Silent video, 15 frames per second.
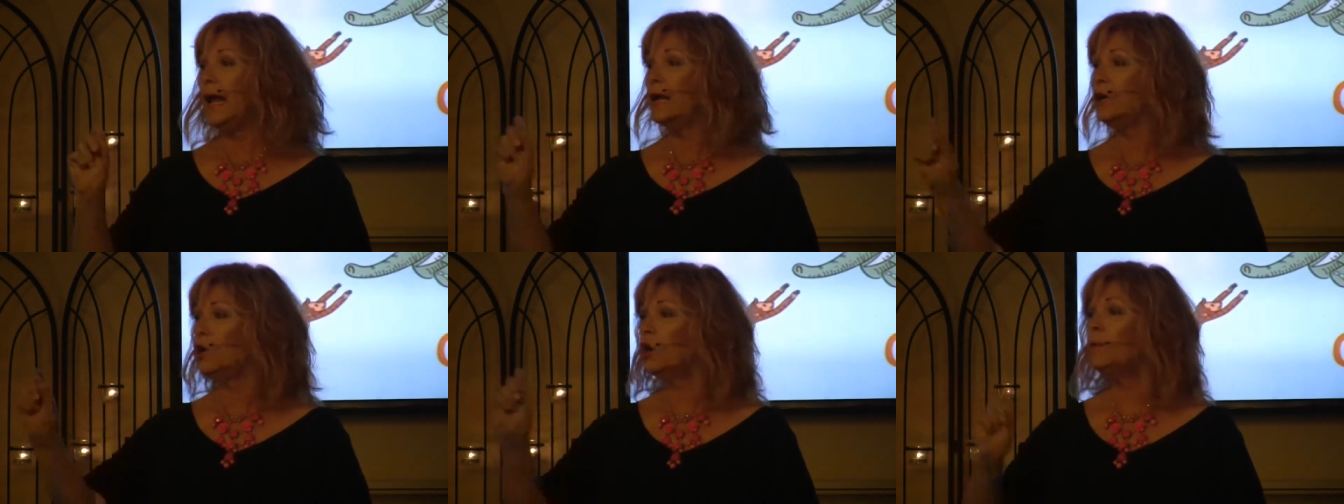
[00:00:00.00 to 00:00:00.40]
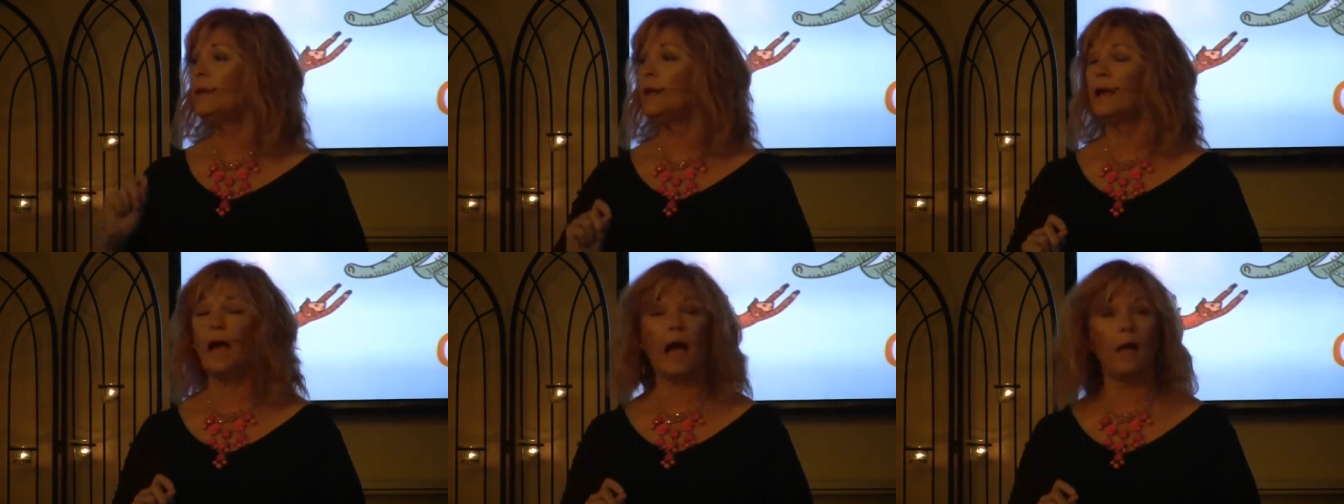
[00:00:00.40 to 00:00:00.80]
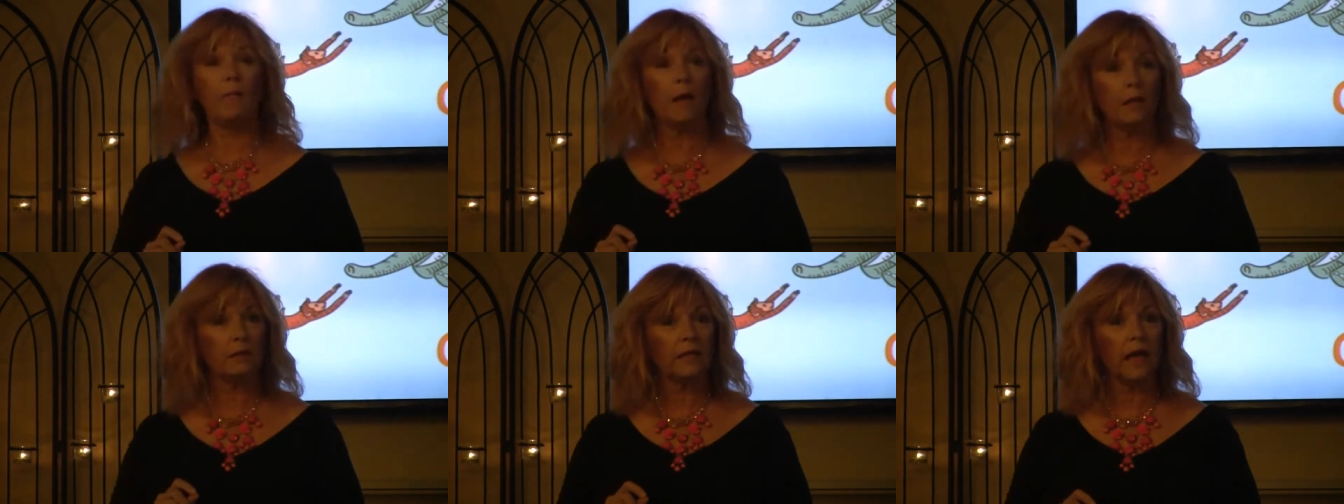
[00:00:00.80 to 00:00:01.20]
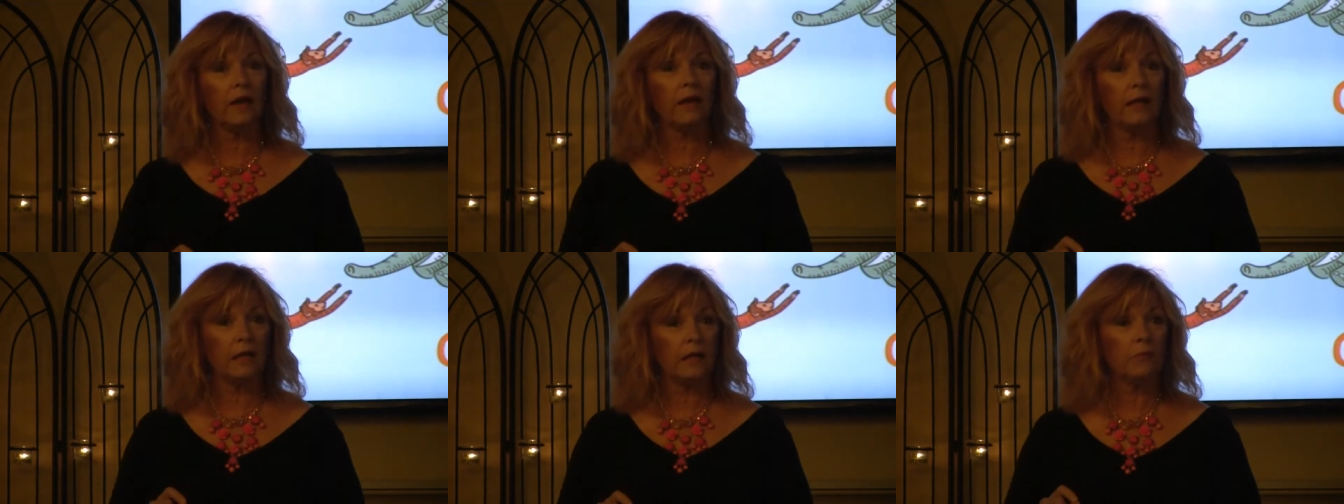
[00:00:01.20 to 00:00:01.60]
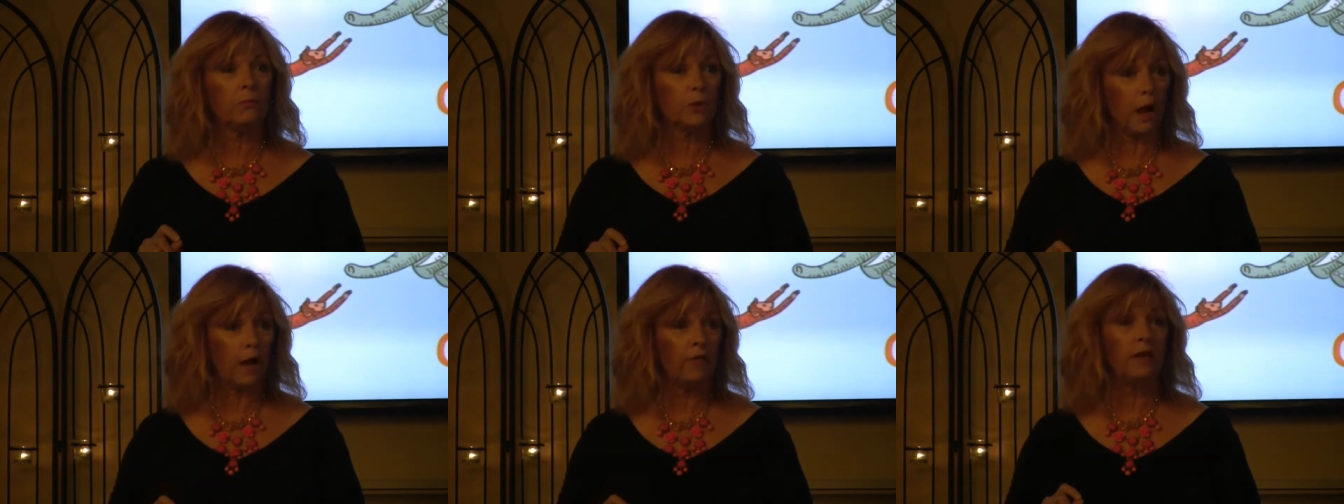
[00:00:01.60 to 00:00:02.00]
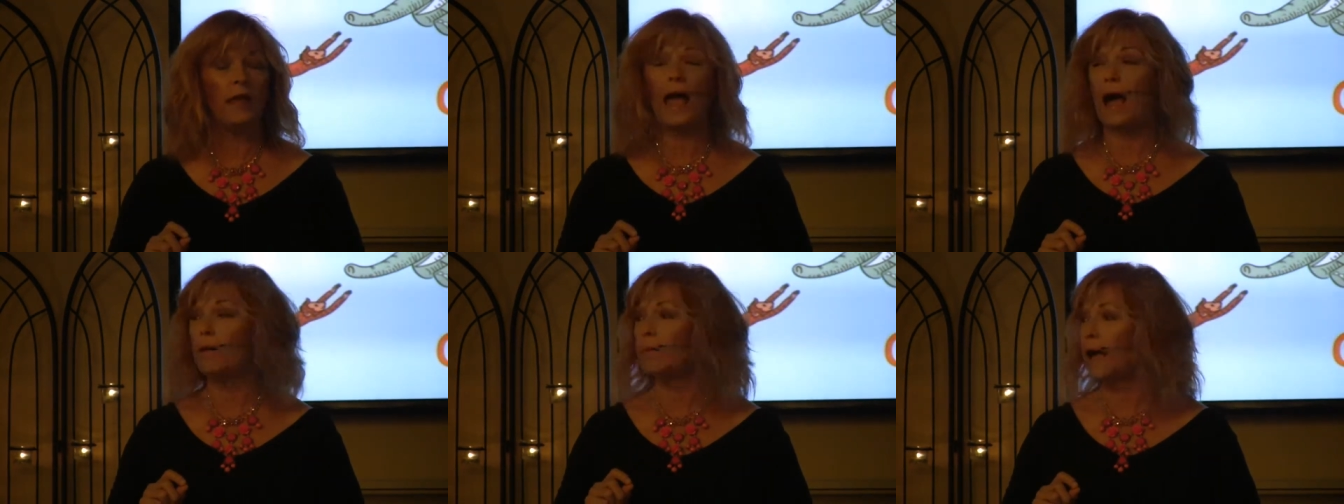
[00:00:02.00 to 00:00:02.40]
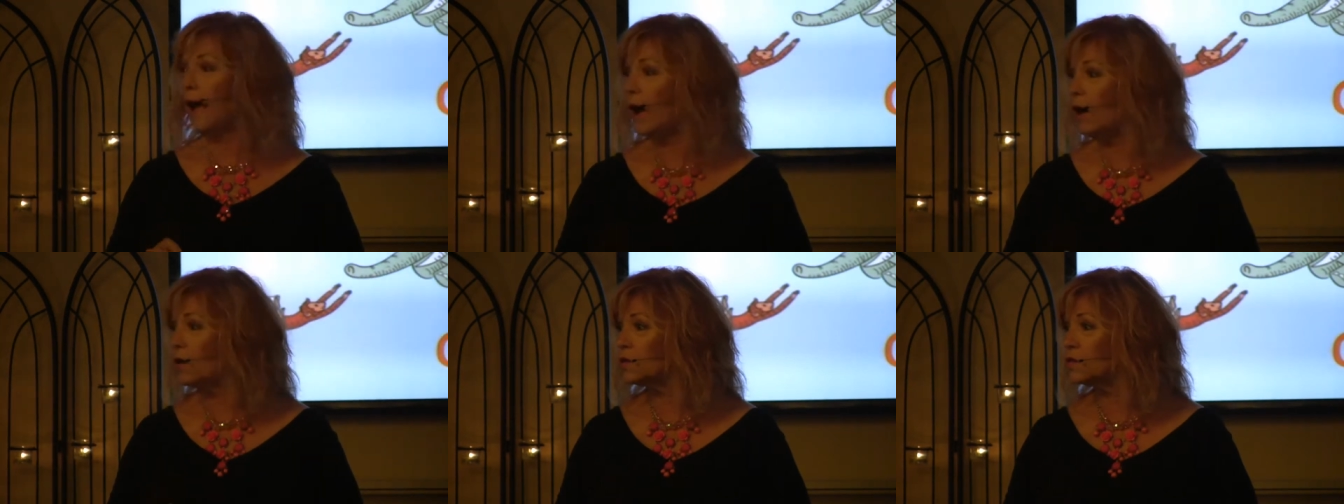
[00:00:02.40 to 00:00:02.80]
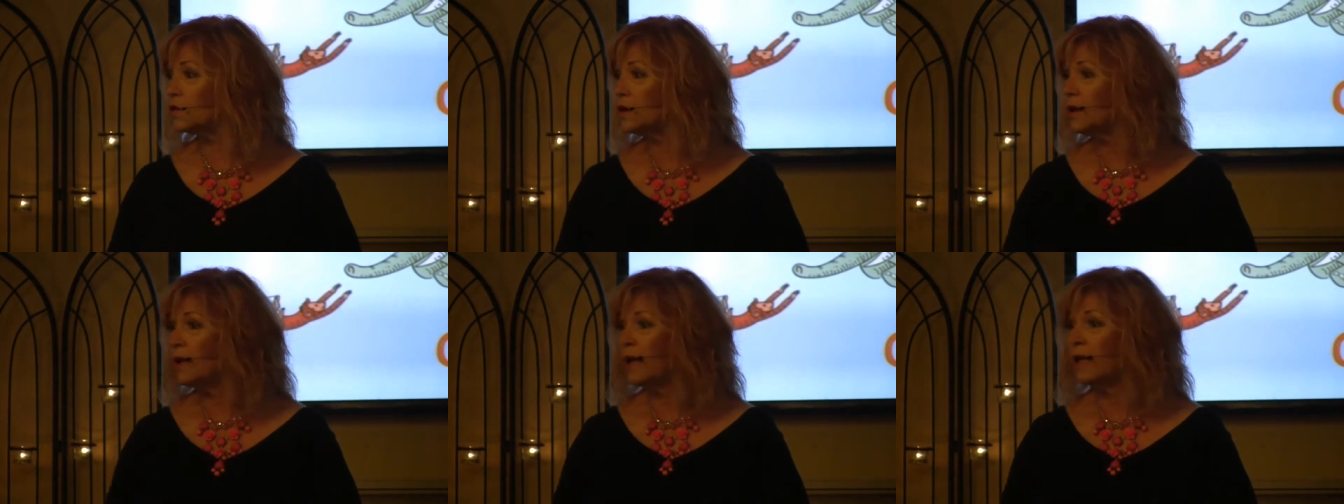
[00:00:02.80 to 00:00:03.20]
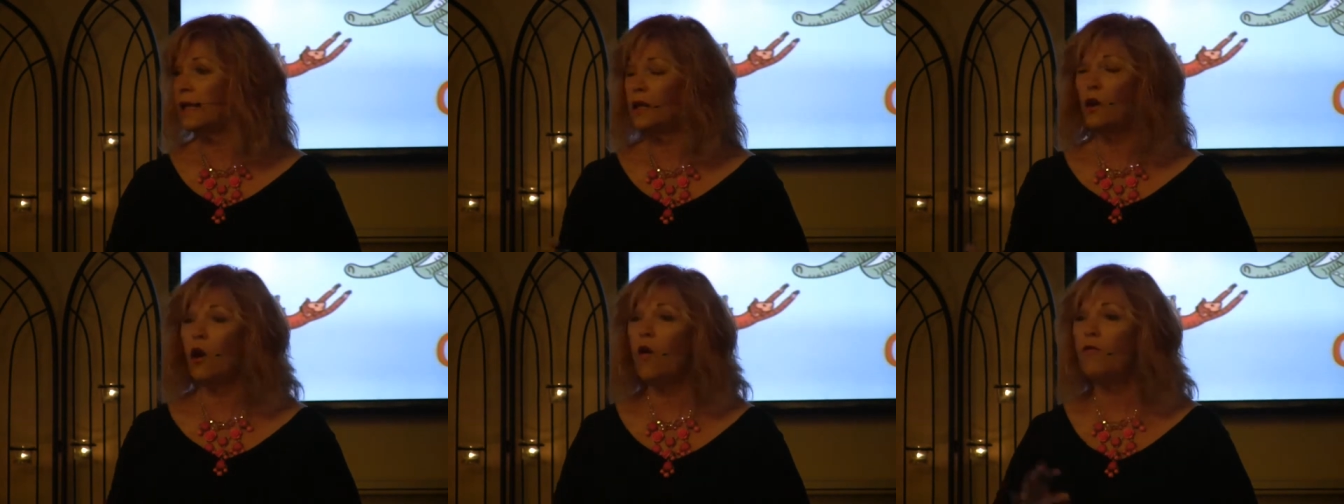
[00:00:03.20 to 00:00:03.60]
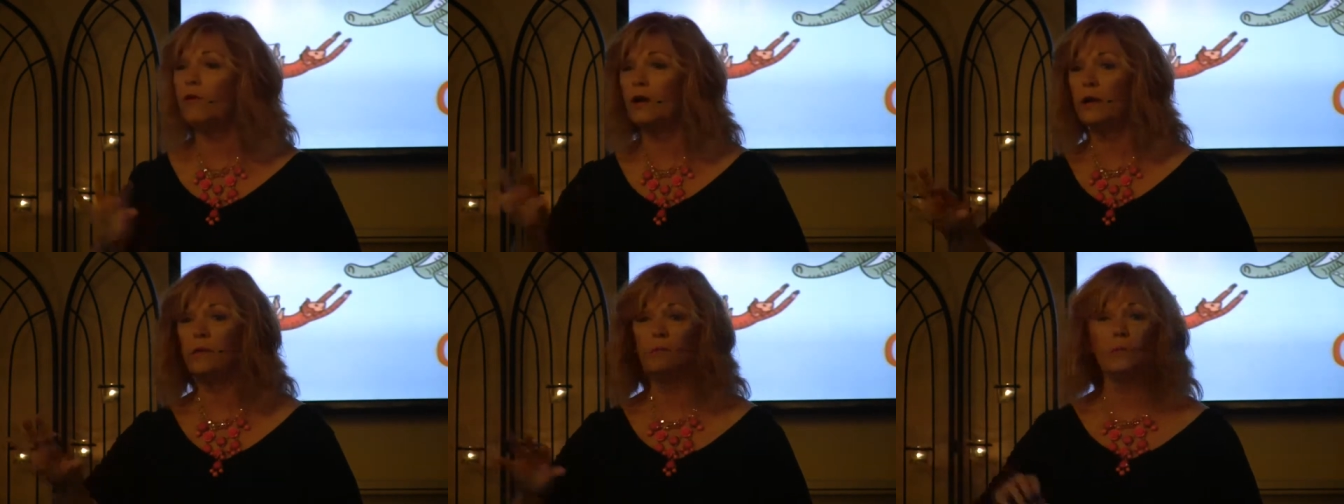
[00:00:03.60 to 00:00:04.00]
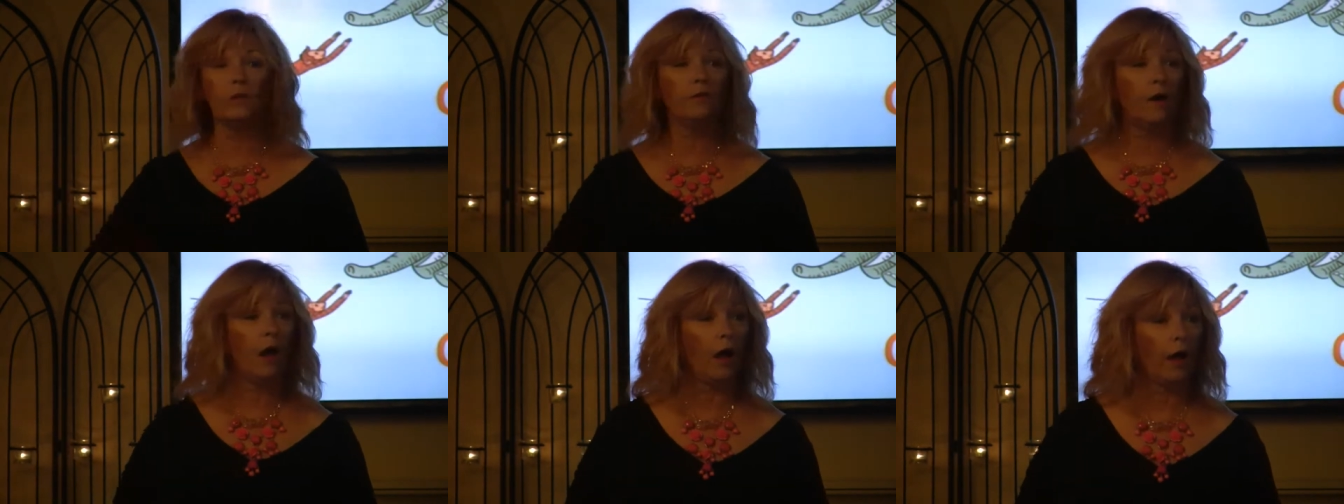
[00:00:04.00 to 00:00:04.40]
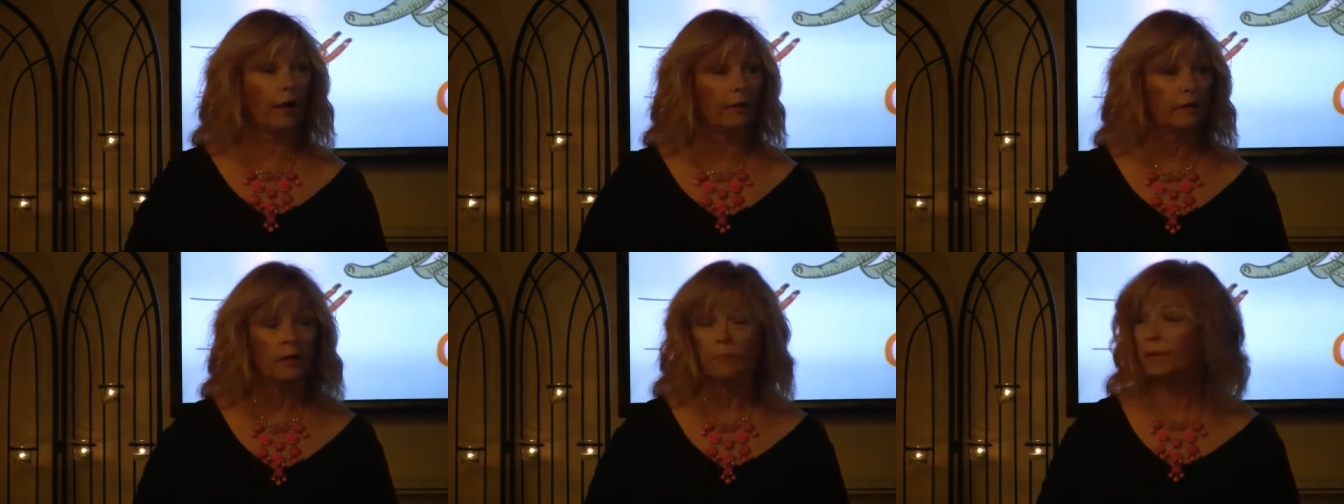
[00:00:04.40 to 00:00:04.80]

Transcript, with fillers: Normally, I melt down in private at my house, get over it, and move on.